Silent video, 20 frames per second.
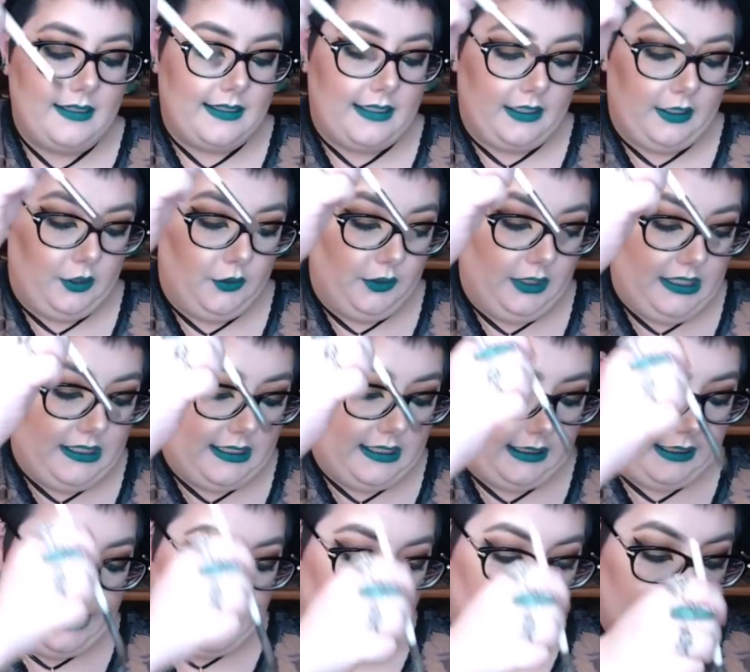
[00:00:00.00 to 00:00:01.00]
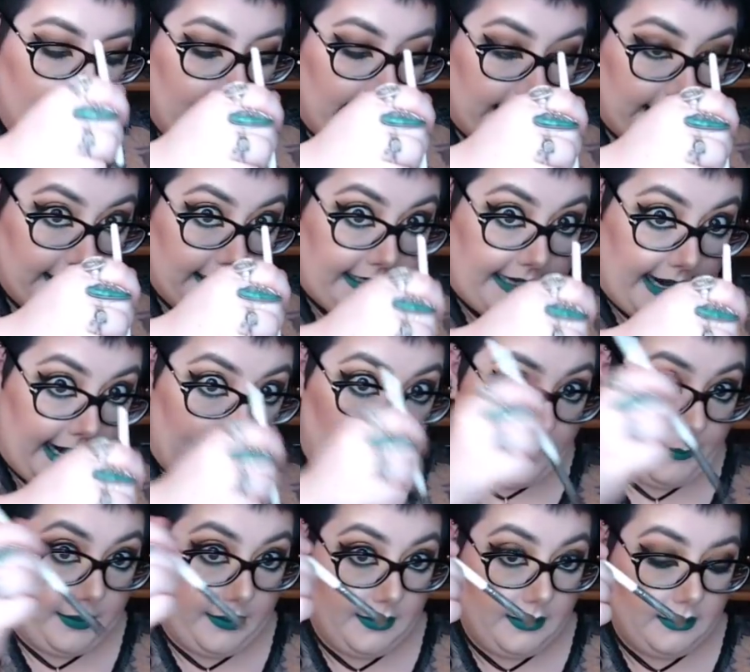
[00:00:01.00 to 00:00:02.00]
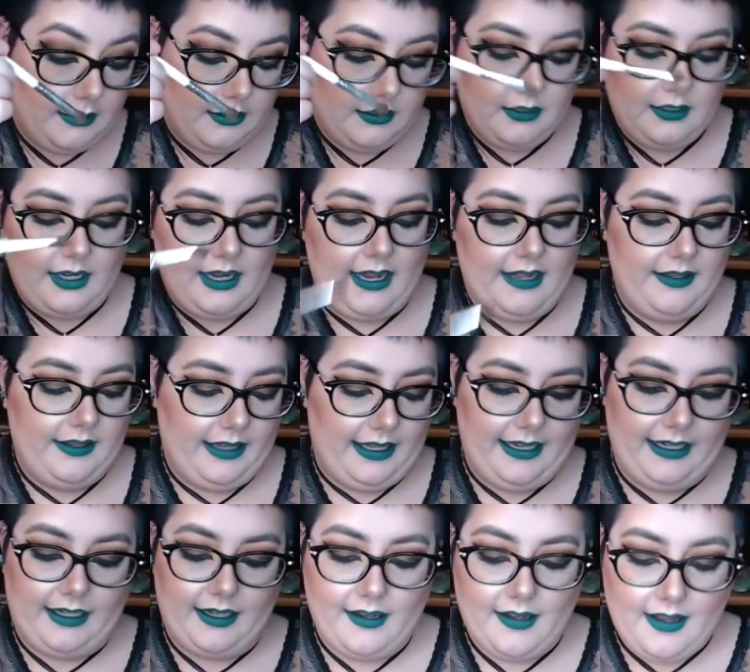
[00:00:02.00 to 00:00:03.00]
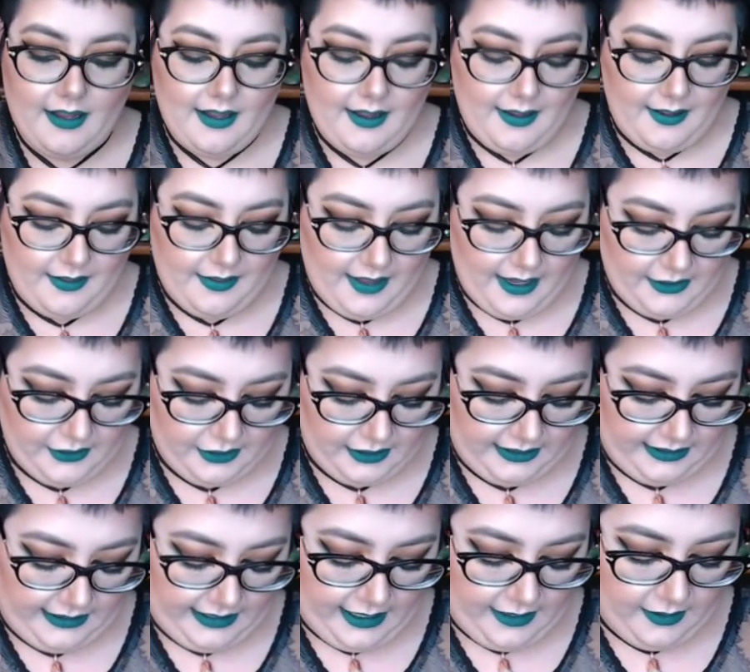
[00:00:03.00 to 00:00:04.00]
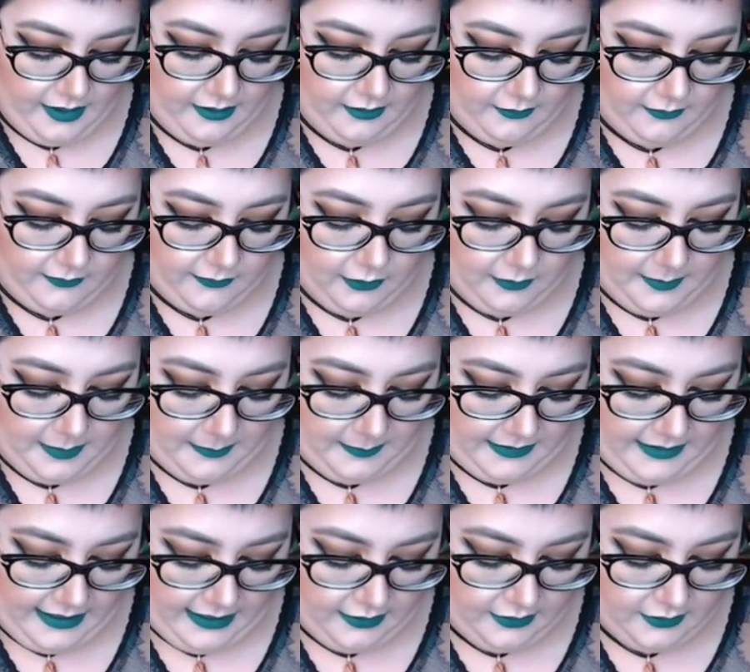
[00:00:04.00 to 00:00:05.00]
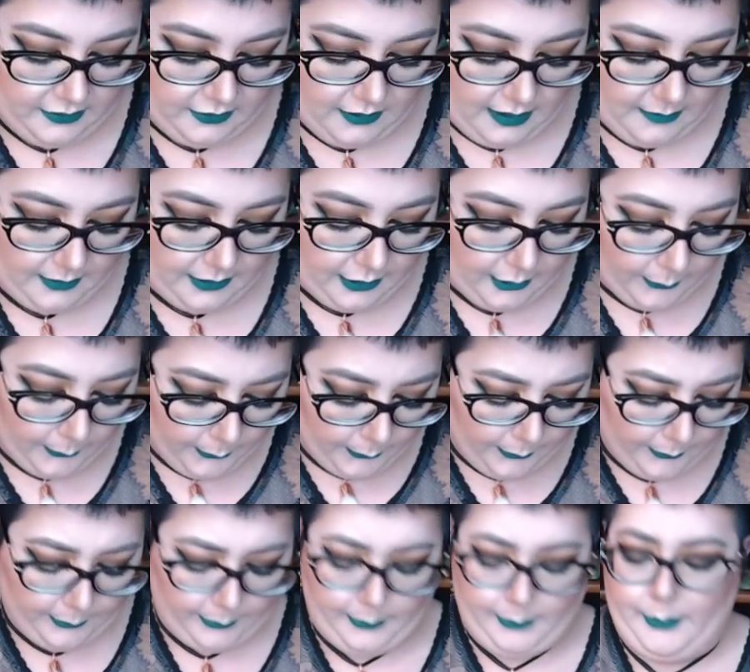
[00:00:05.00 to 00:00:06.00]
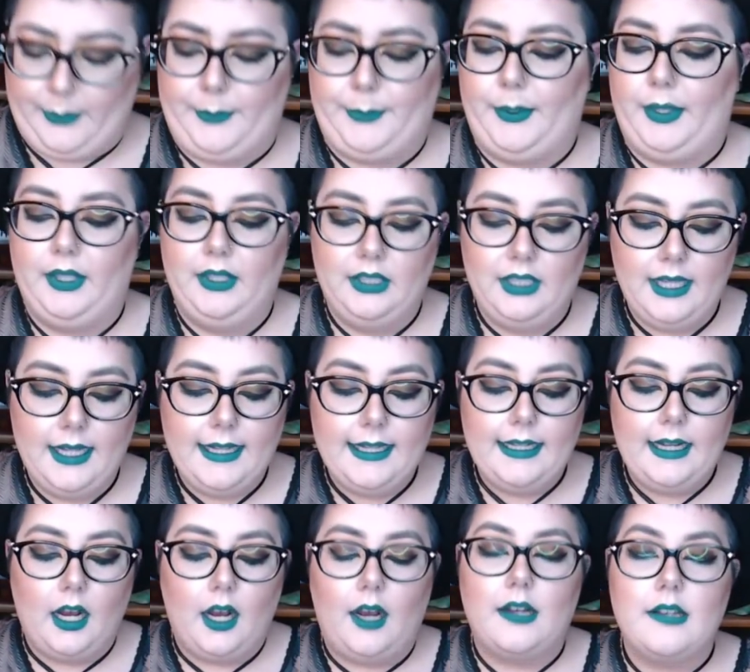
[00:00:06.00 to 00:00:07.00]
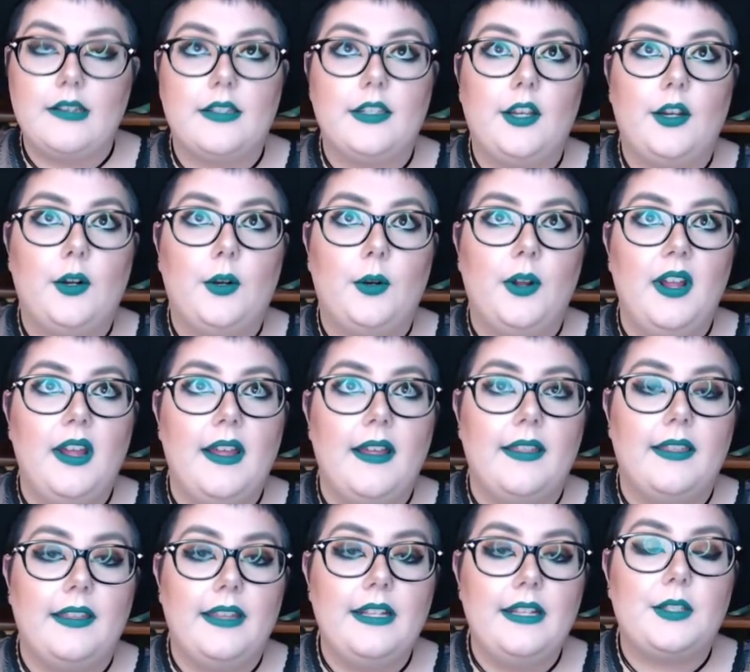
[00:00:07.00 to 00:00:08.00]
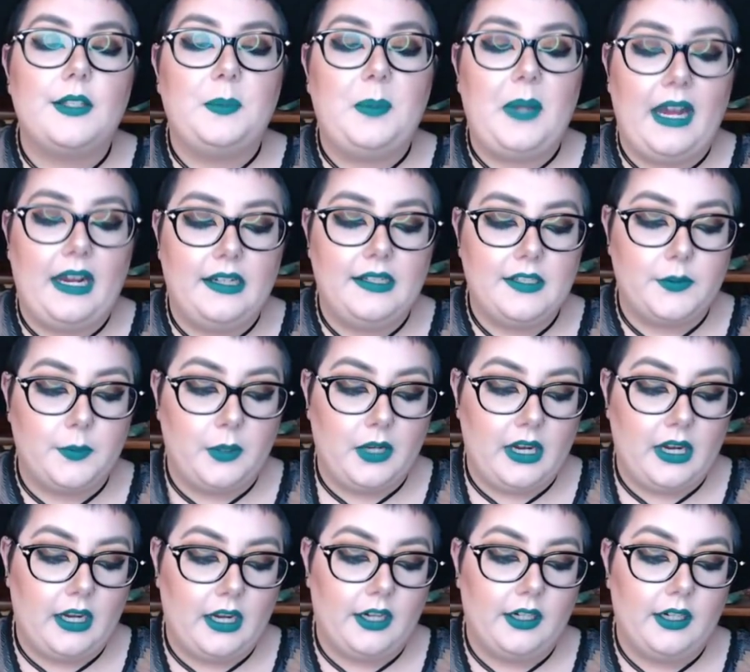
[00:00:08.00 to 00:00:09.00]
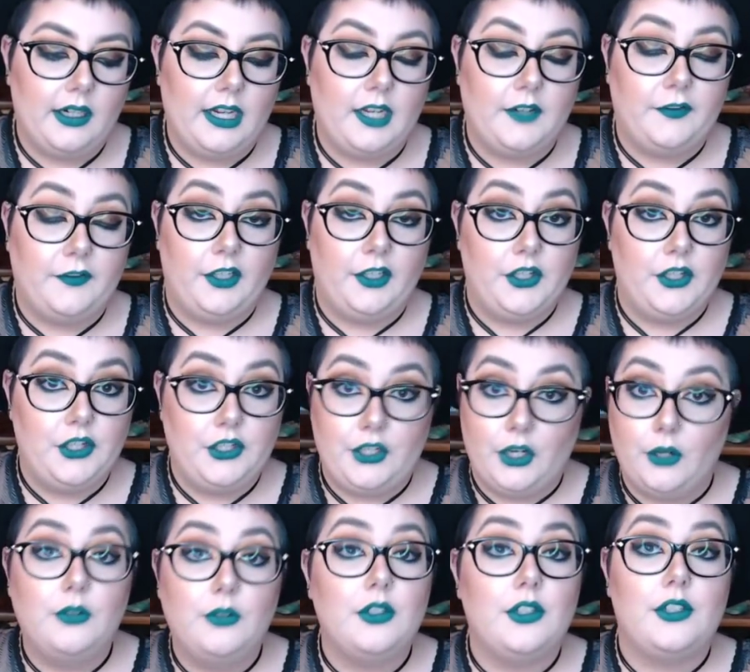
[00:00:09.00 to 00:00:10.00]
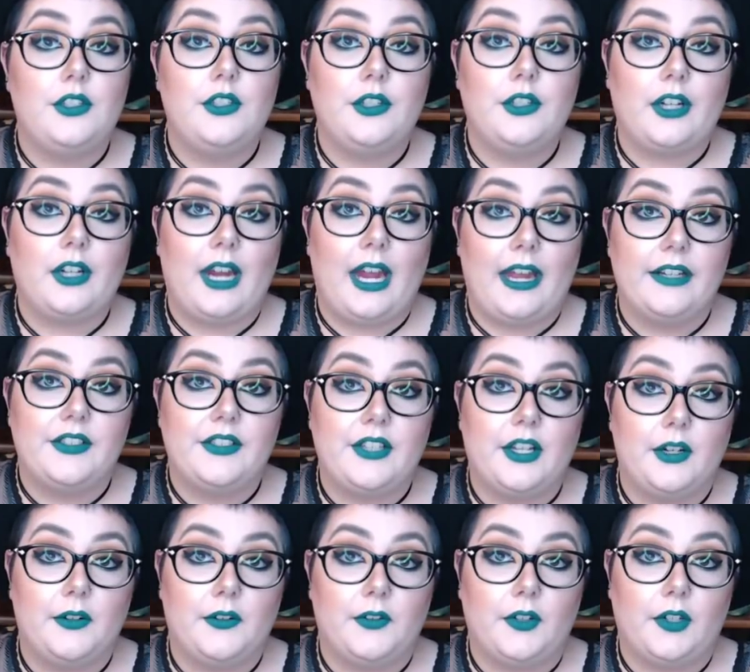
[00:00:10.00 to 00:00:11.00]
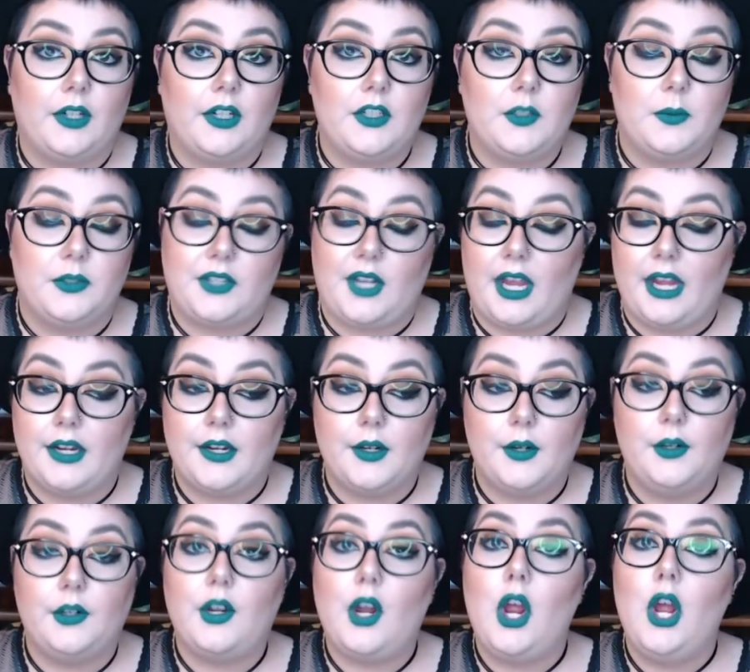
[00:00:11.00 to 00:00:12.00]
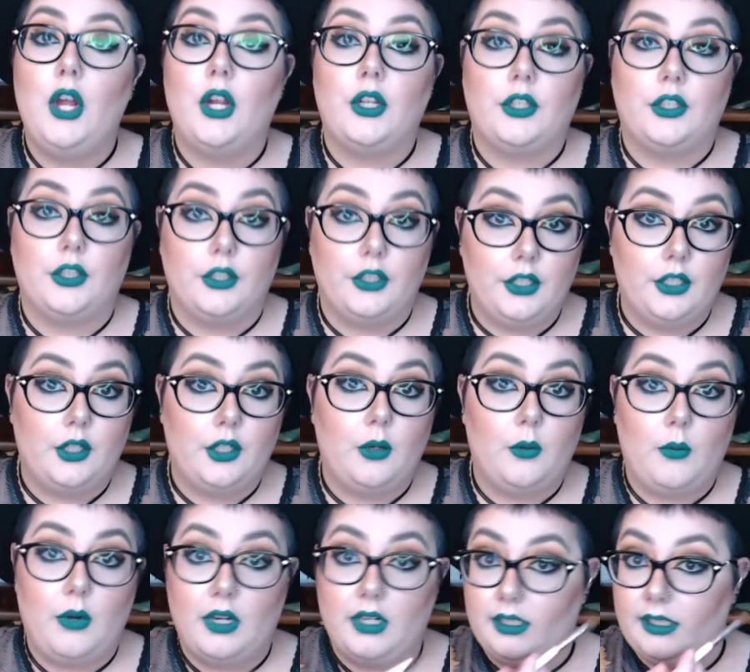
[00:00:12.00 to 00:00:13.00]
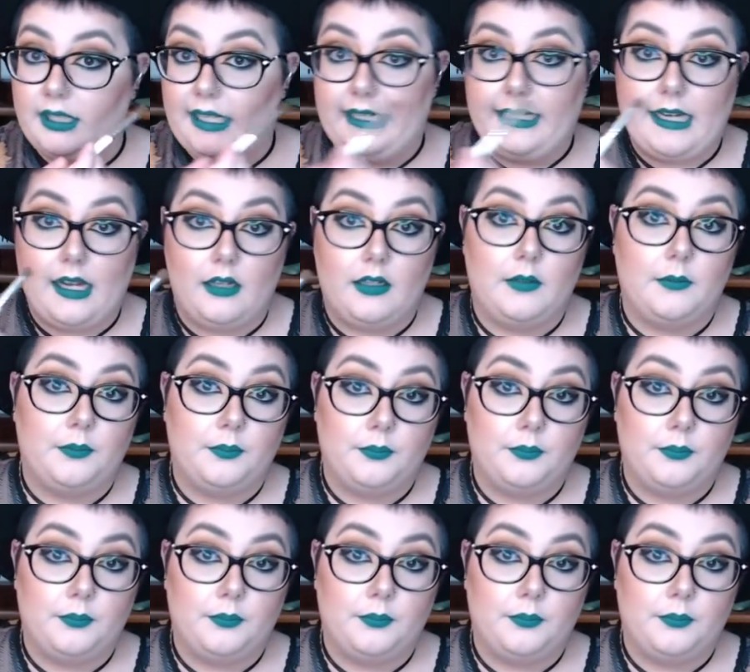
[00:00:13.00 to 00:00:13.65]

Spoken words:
that you need to, like, tap. And, like, then you're going to get full pigmentation. So I'm going to... Also, these are palettes where if you don't do your eyeshadow first, which I don't, you're going to want to lay down a